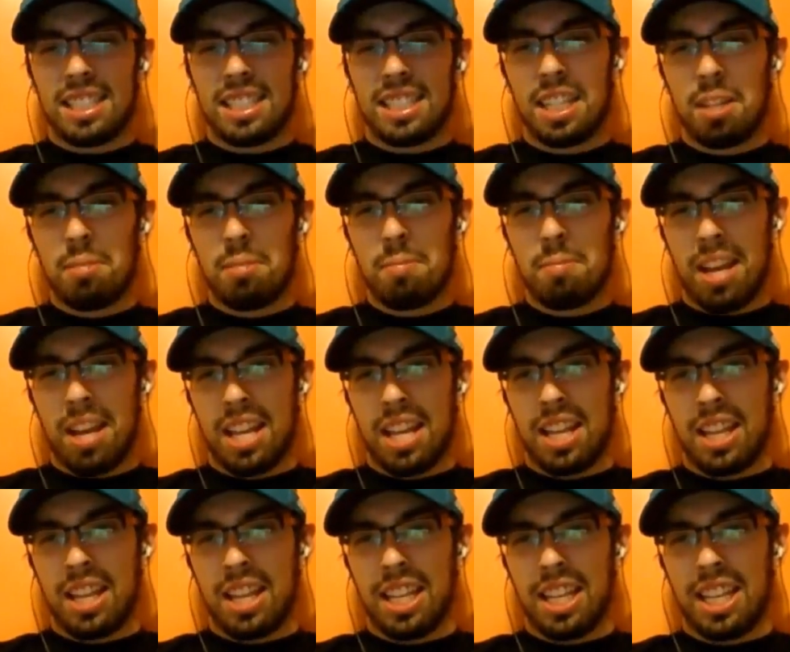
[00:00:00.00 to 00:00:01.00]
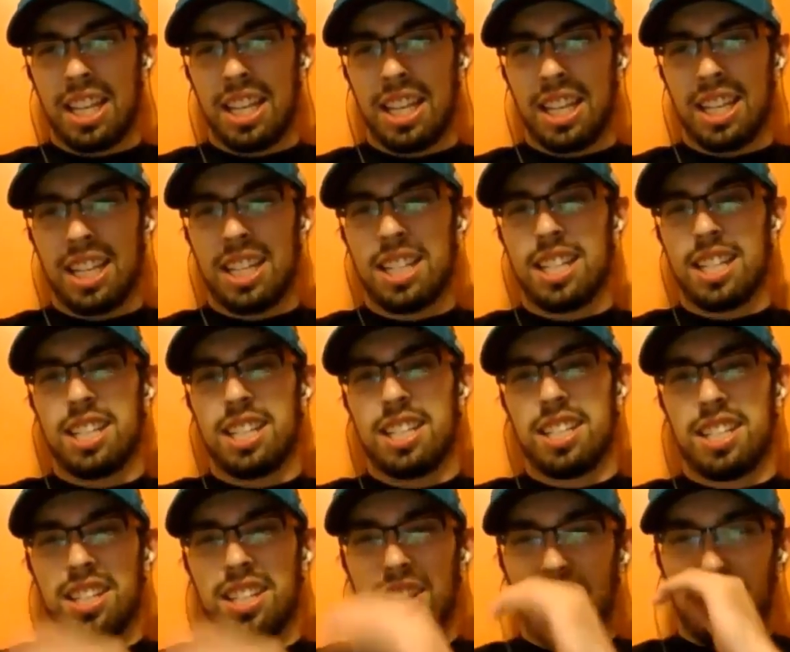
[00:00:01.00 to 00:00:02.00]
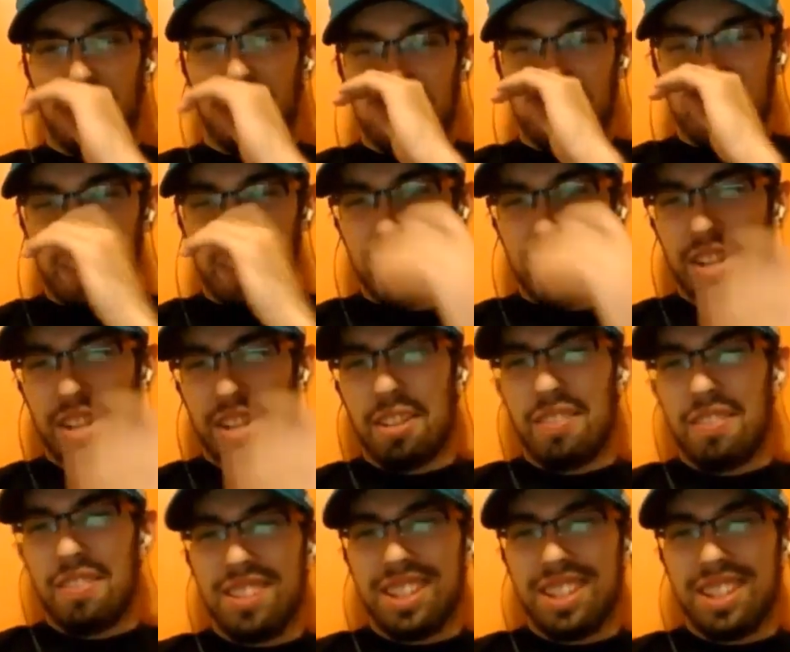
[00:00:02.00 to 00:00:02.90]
team and the Overdrive team.